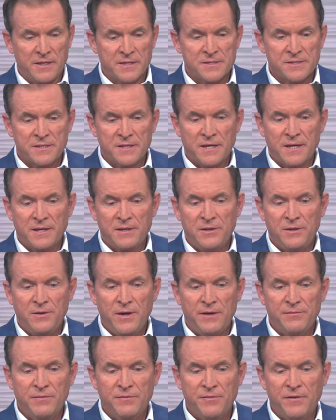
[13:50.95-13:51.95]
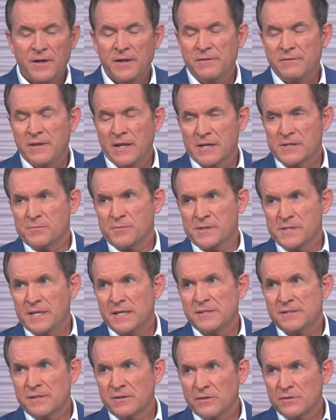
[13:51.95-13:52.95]
is that you have to find
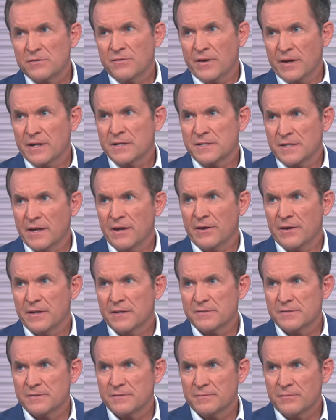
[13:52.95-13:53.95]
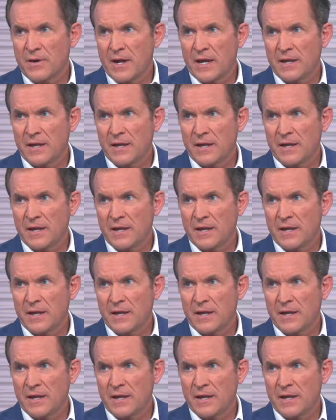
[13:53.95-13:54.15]
expertise in those various areas, mm -hmm.